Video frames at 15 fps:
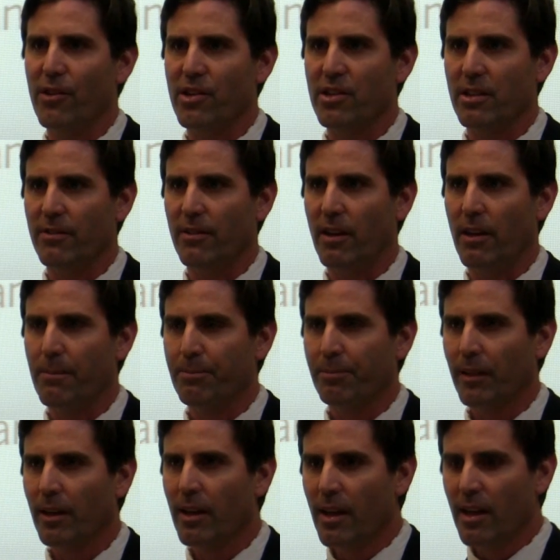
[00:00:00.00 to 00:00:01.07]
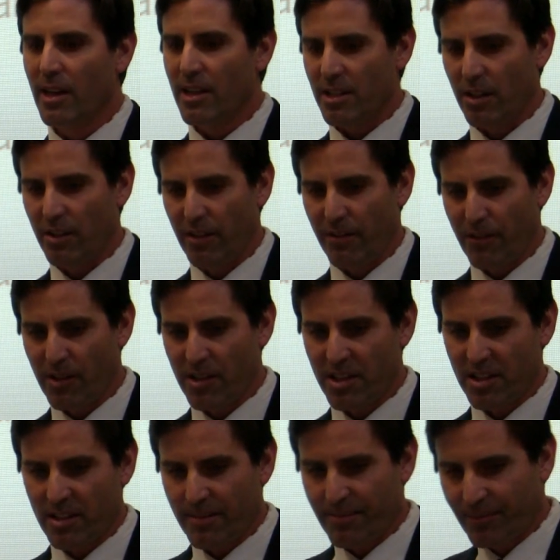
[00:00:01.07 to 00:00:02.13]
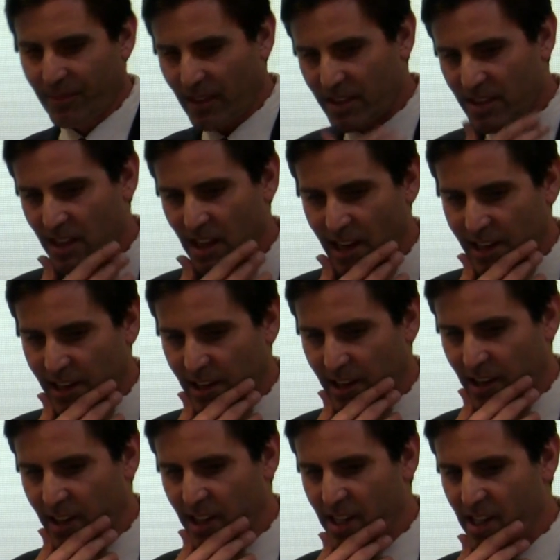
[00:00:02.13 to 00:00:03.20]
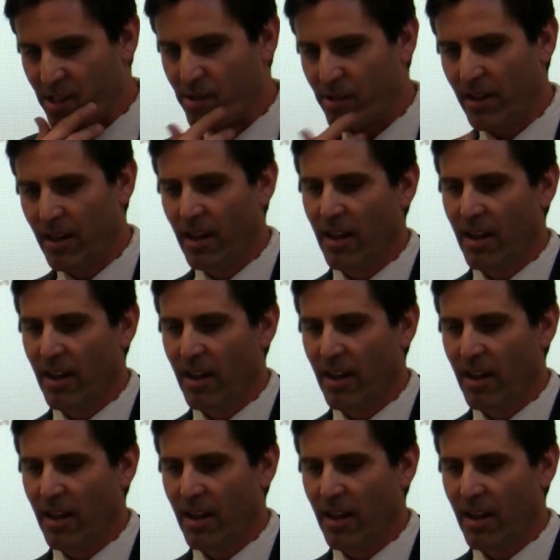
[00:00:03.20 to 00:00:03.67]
first of all. So the first slide here is